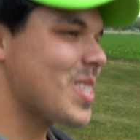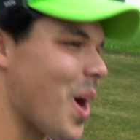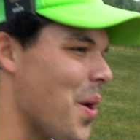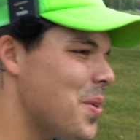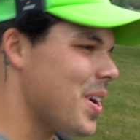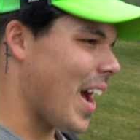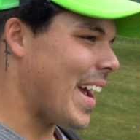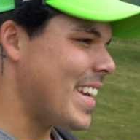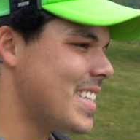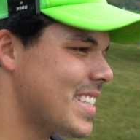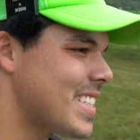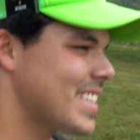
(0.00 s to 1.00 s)
so
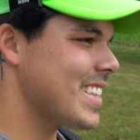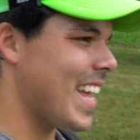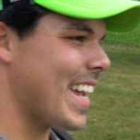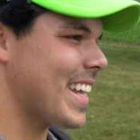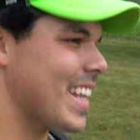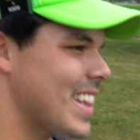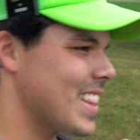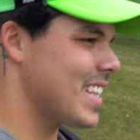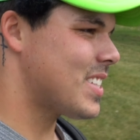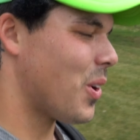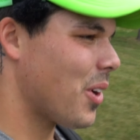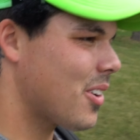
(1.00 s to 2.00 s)
nice. Like the
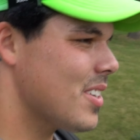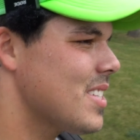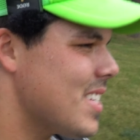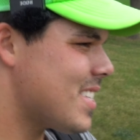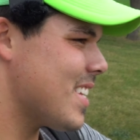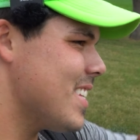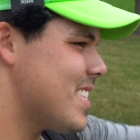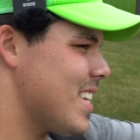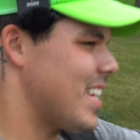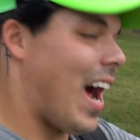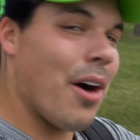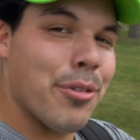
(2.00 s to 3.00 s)
torque resistance
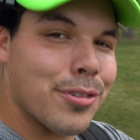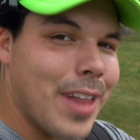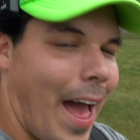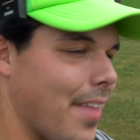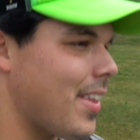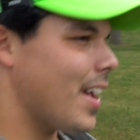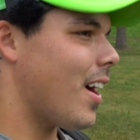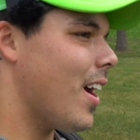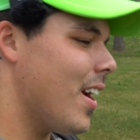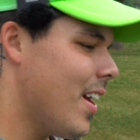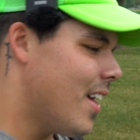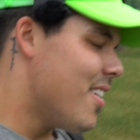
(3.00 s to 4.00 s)
and how flat they
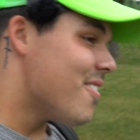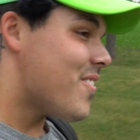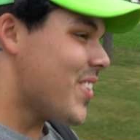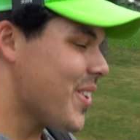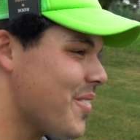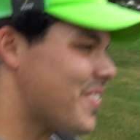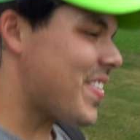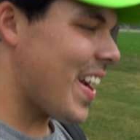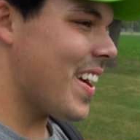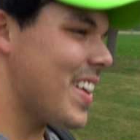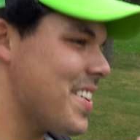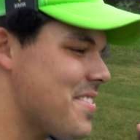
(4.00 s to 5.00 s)
are feel
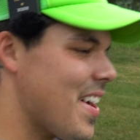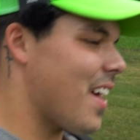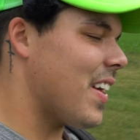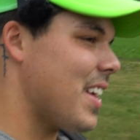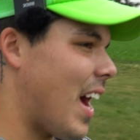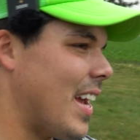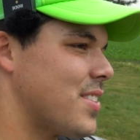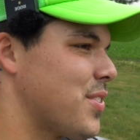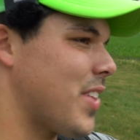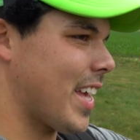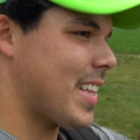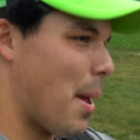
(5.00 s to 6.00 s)
very, very nice
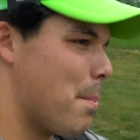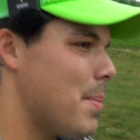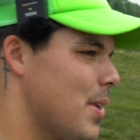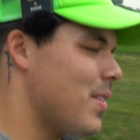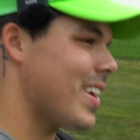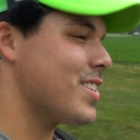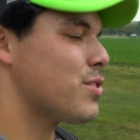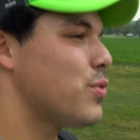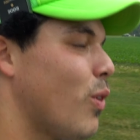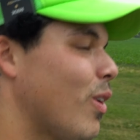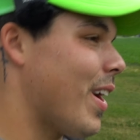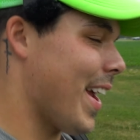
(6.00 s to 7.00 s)
for like that mid-range
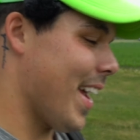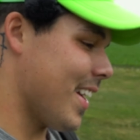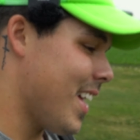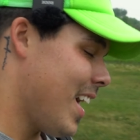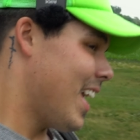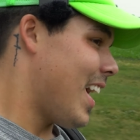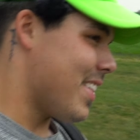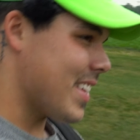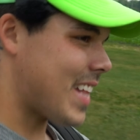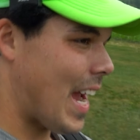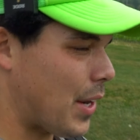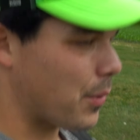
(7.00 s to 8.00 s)
forehand. I
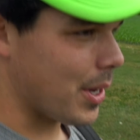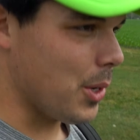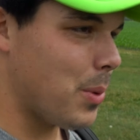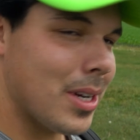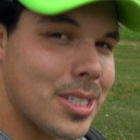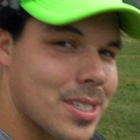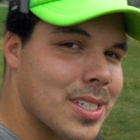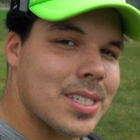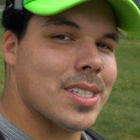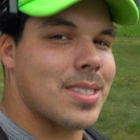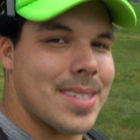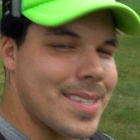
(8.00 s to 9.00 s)
think that green one, just
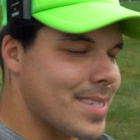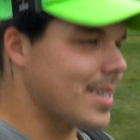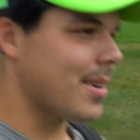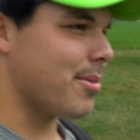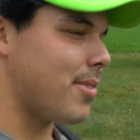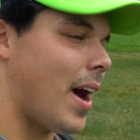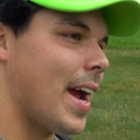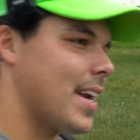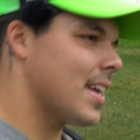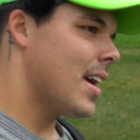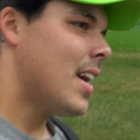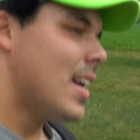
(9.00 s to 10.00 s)
because it's easier to
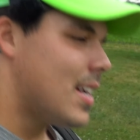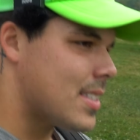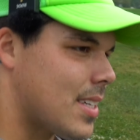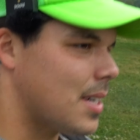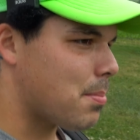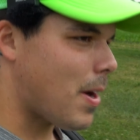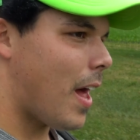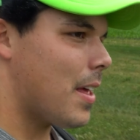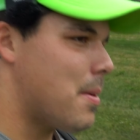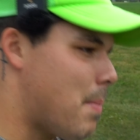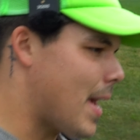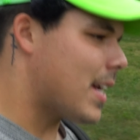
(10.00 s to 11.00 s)
find, is gonna
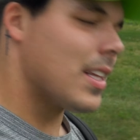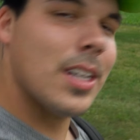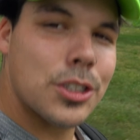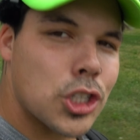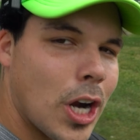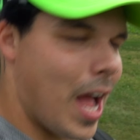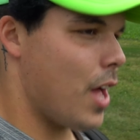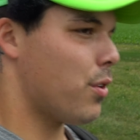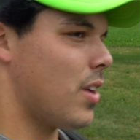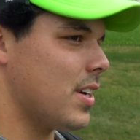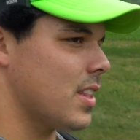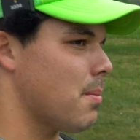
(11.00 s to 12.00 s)
probably make a little trial
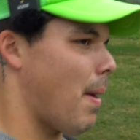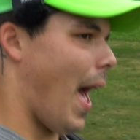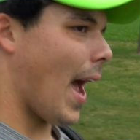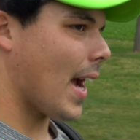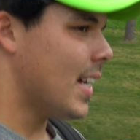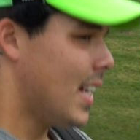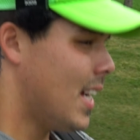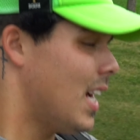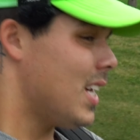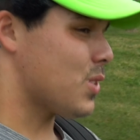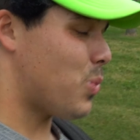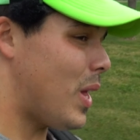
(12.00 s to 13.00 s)
run in the bag,
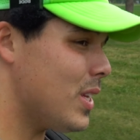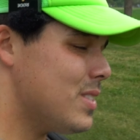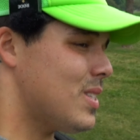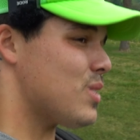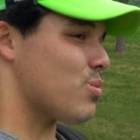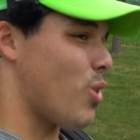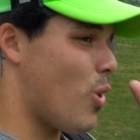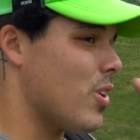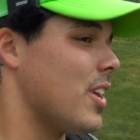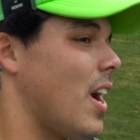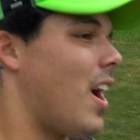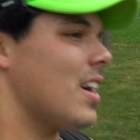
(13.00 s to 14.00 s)
as well as this
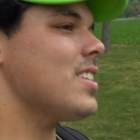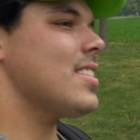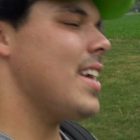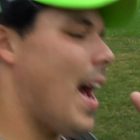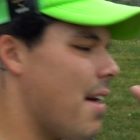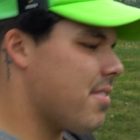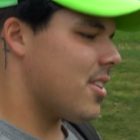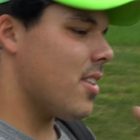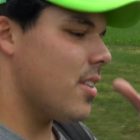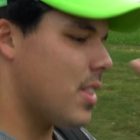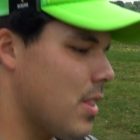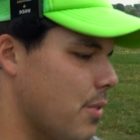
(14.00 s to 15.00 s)
Ronin. Honestly,
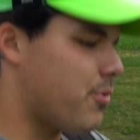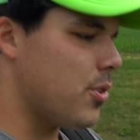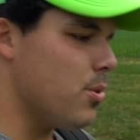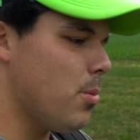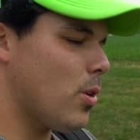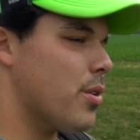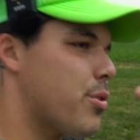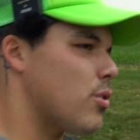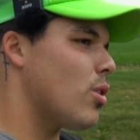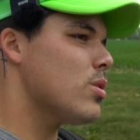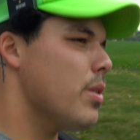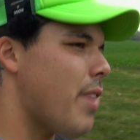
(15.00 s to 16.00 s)
after the few more
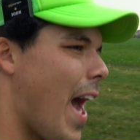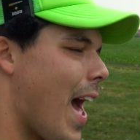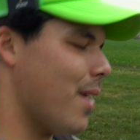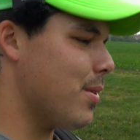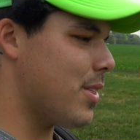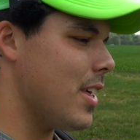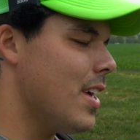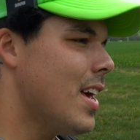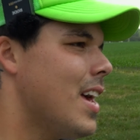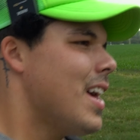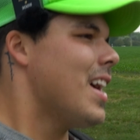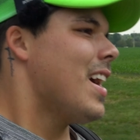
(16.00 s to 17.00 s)
throws I've had with it,
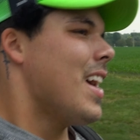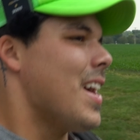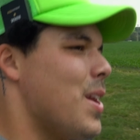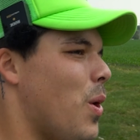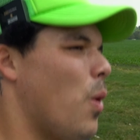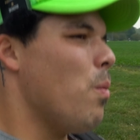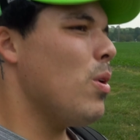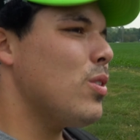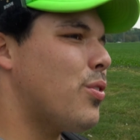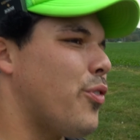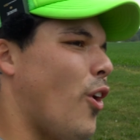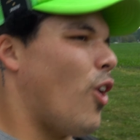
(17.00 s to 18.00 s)
it
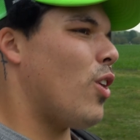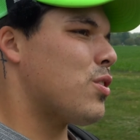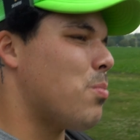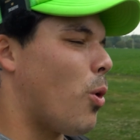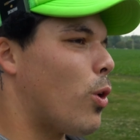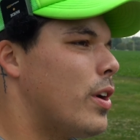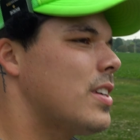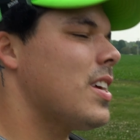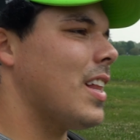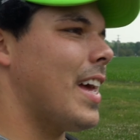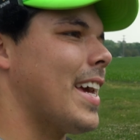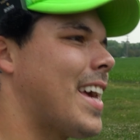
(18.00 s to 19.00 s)
almost falls more into
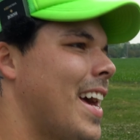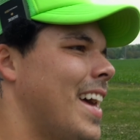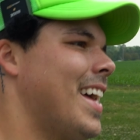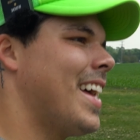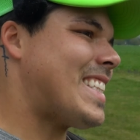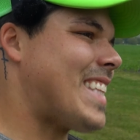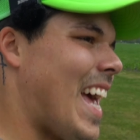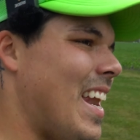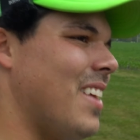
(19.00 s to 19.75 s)
like that